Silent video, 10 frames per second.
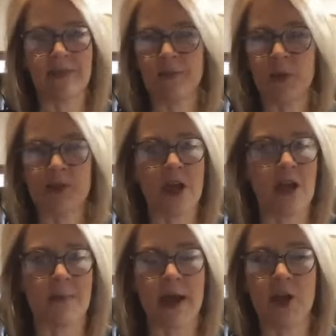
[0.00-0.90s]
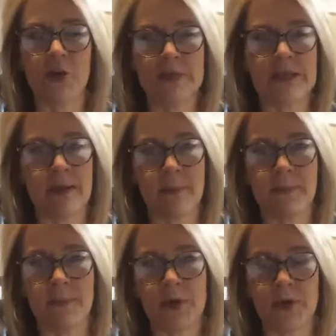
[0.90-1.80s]
we were talking about who was going to
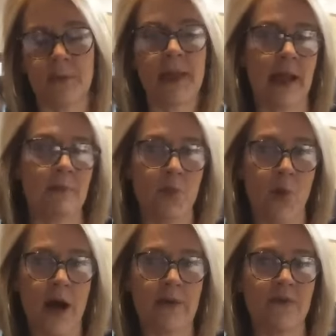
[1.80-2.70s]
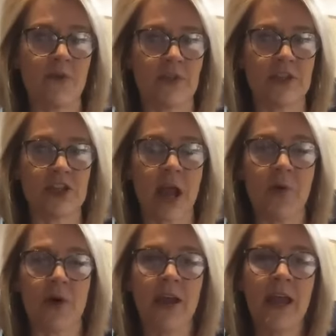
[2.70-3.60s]
pick up what for the
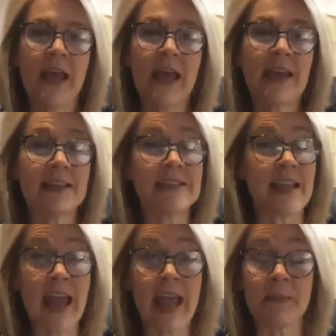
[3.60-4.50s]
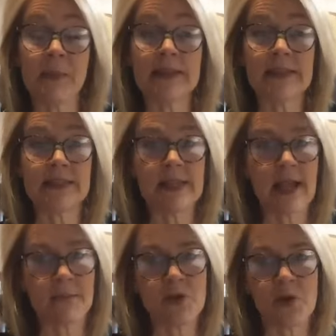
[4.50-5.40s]
shower. And I said, hey, my assistant
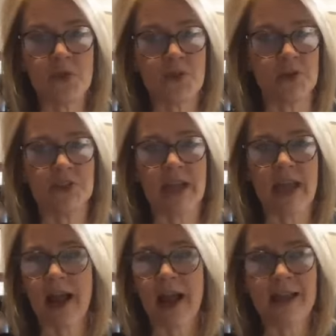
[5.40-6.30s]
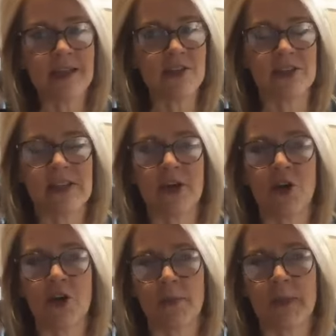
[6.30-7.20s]
comes on Thursday. I can just get
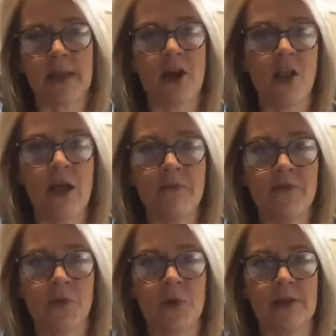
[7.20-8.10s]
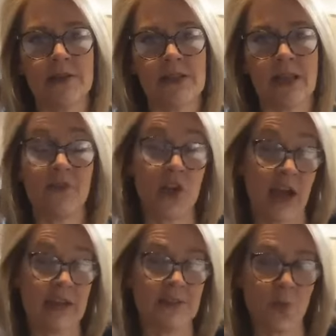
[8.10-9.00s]
her to pick it all up for us if you
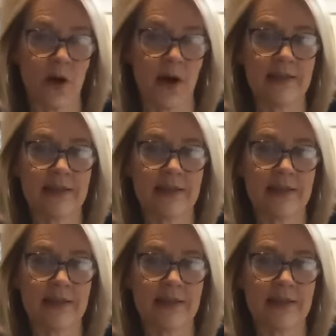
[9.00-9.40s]
guys want.